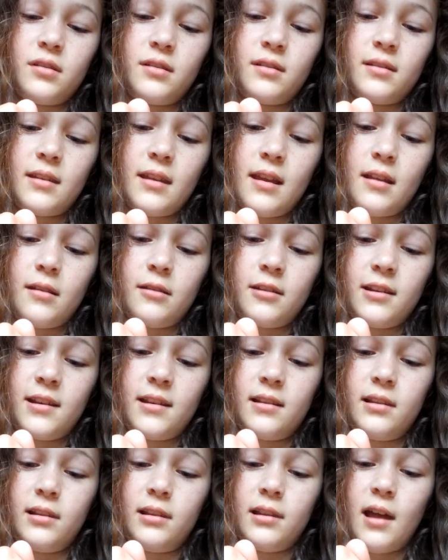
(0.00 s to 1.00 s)
say
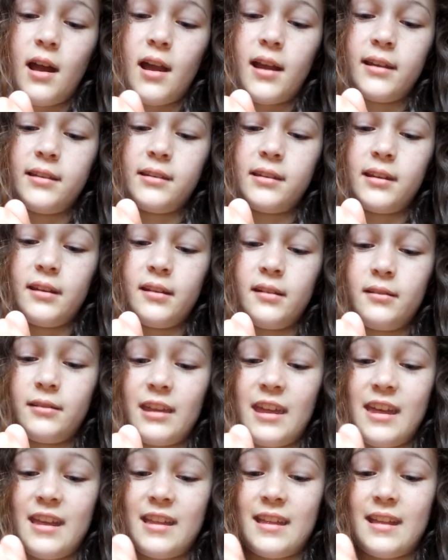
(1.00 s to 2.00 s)
enlighten
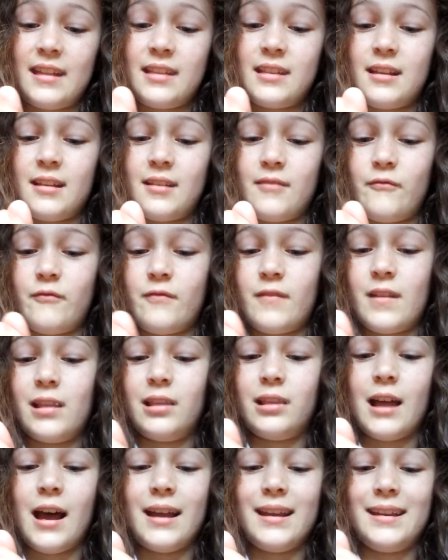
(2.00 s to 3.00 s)
because it doesn't
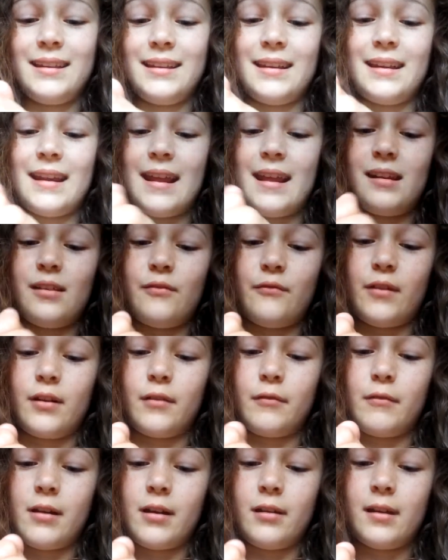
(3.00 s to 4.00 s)
enlighten
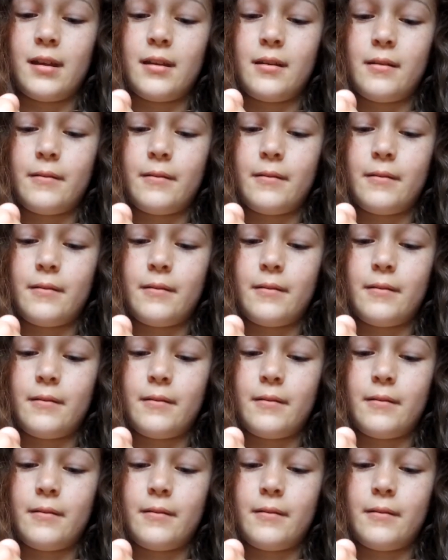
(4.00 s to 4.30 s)
anything really.